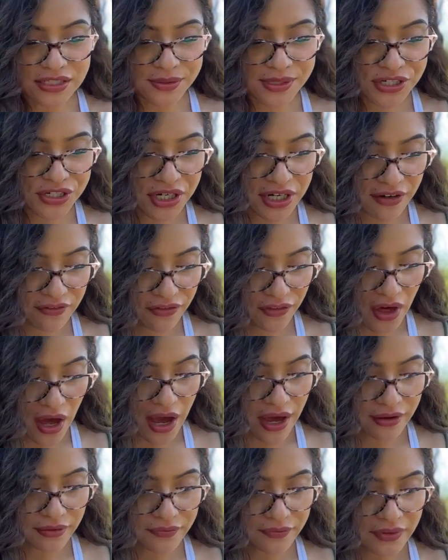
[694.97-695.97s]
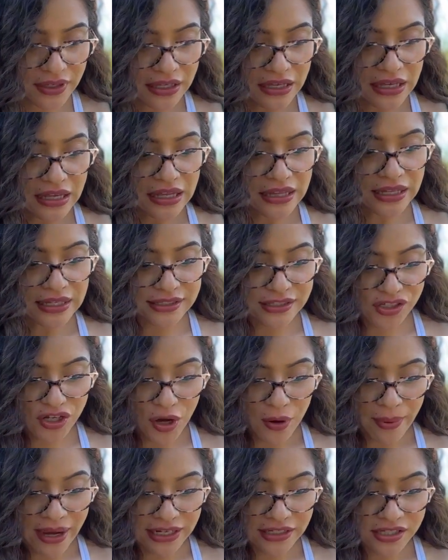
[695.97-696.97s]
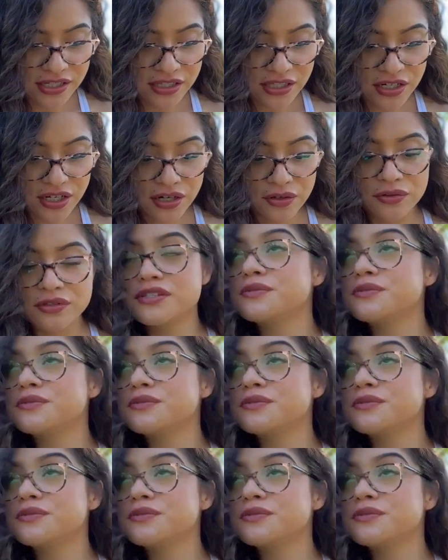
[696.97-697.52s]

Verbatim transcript: my train of thought. Let's go back to the notes,